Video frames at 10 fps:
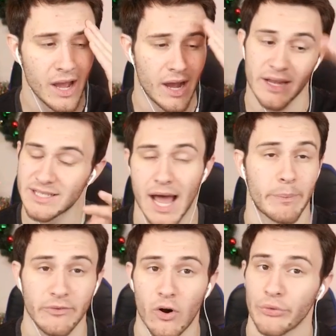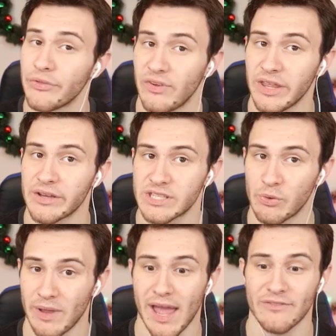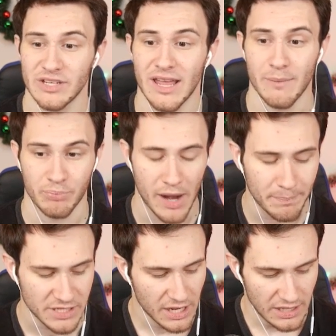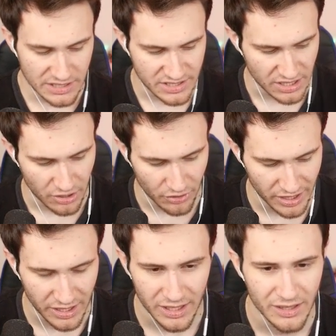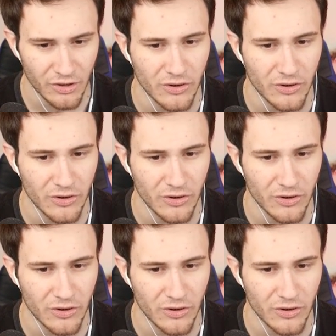on top of all the videos that we have to get prepped. So in all